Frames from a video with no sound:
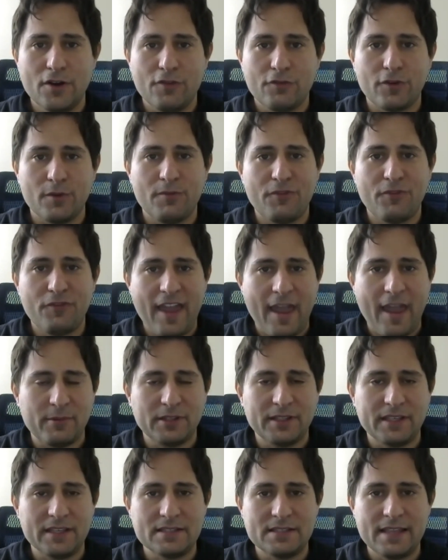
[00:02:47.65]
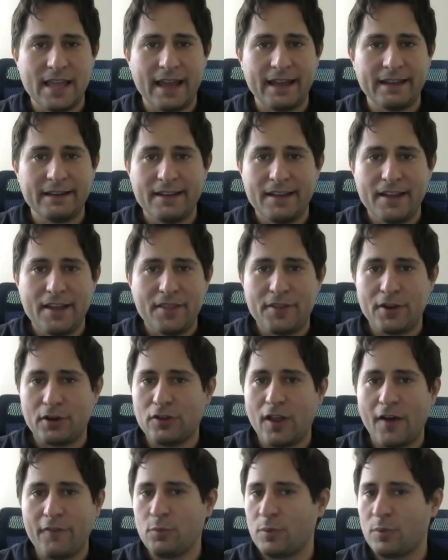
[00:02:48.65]
from families that their
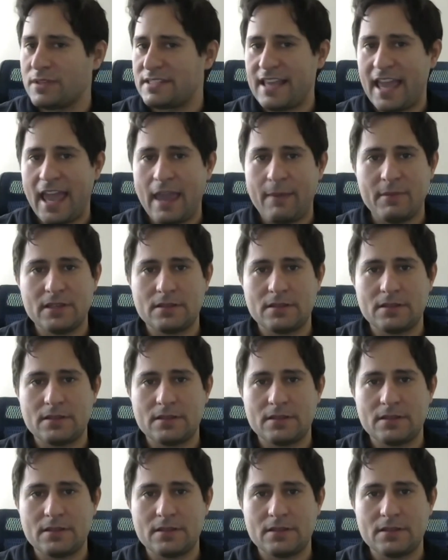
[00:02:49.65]
loved ones came